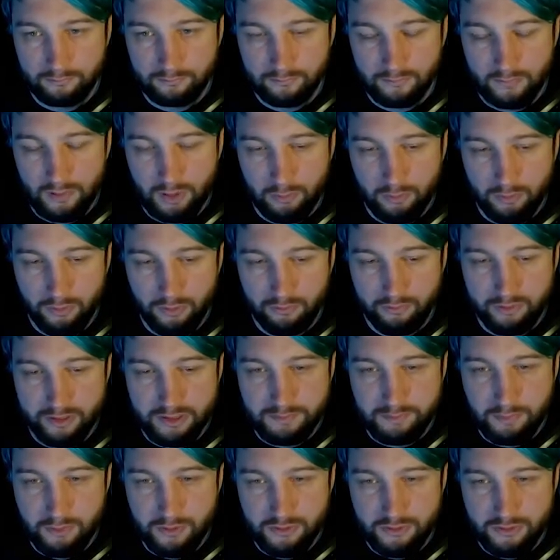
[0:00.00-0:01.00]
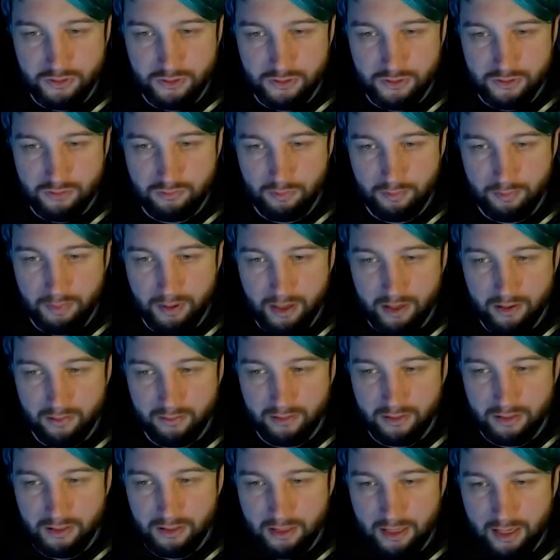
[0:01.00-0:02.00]
Oh, well, the res bot's just
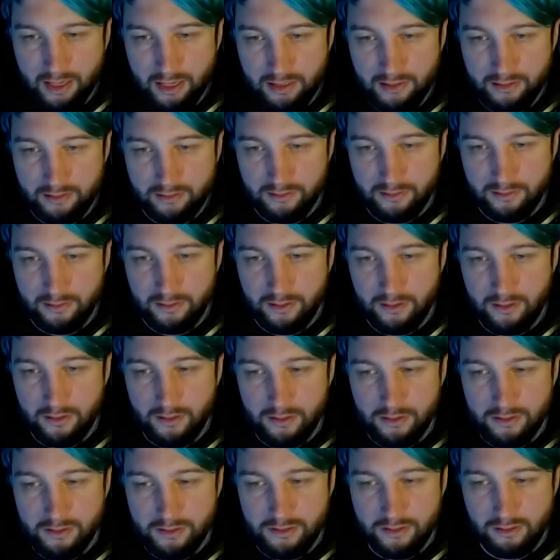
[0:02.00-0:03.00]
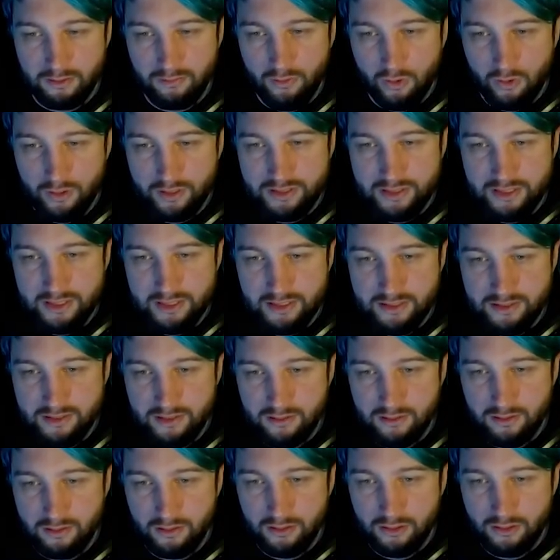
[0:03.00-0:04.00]
repairing again. The Rocketeers
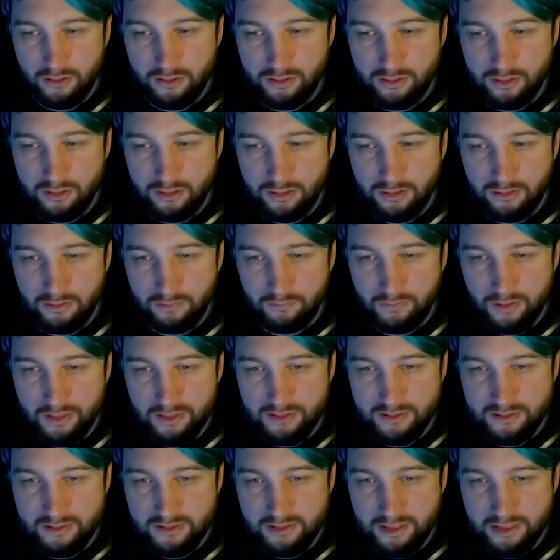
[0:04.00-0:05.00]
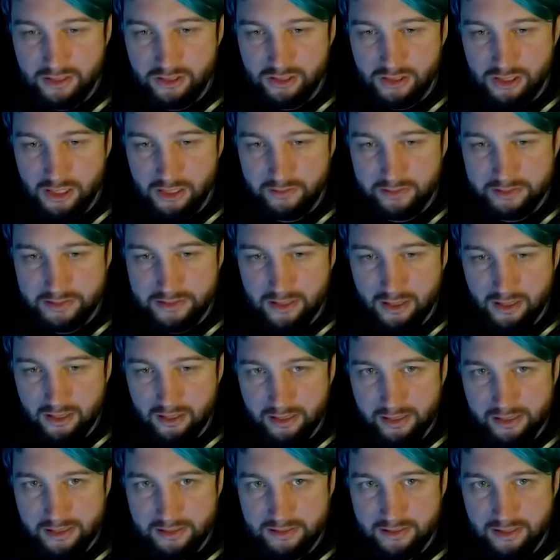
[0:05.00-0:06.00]
are good against stationary
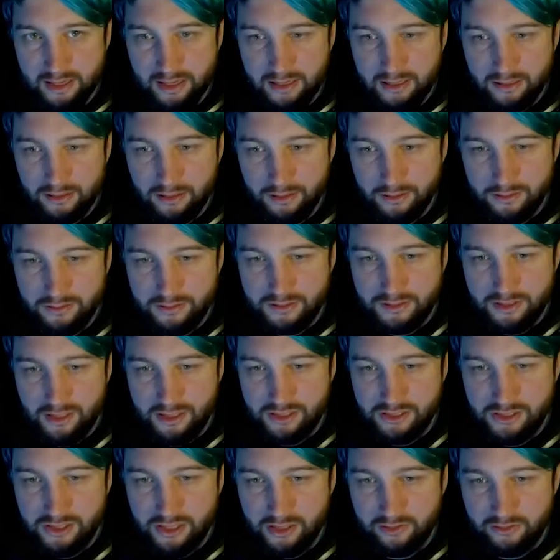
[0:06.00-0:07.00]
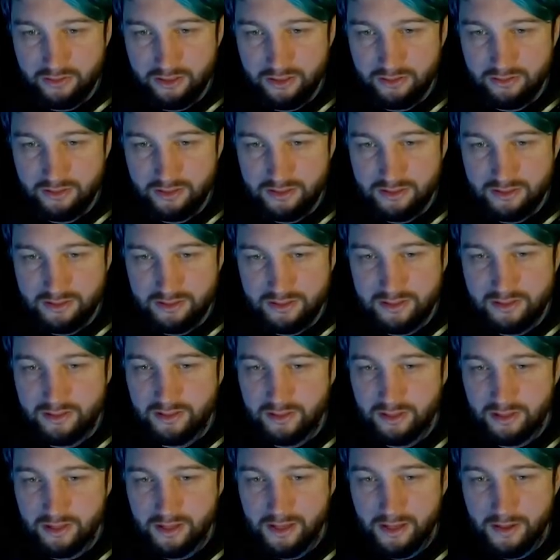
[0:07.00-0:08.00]
targets. That includes stationary units.
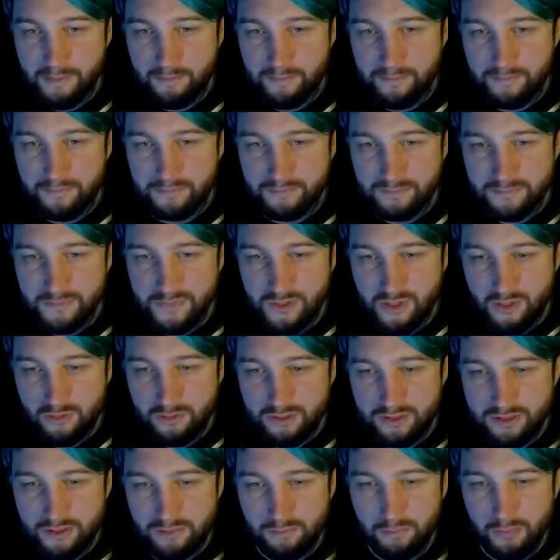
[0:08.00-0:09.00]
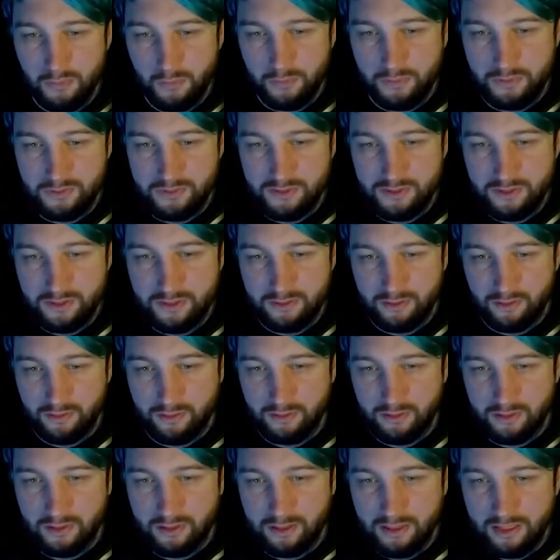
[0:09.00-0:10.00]
So it's important to
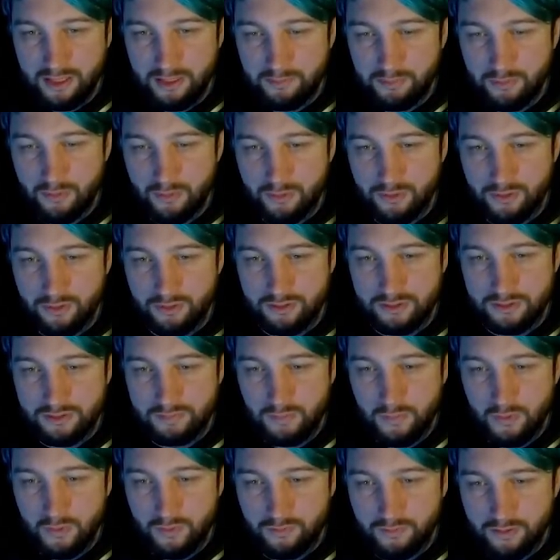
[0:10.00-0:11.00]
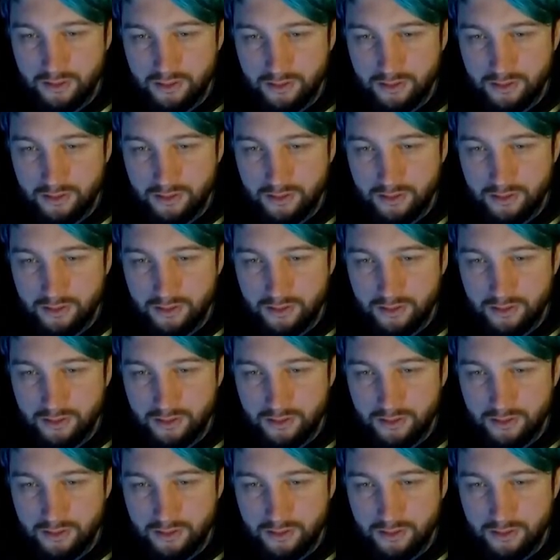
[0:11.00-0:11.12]
keep your units moving.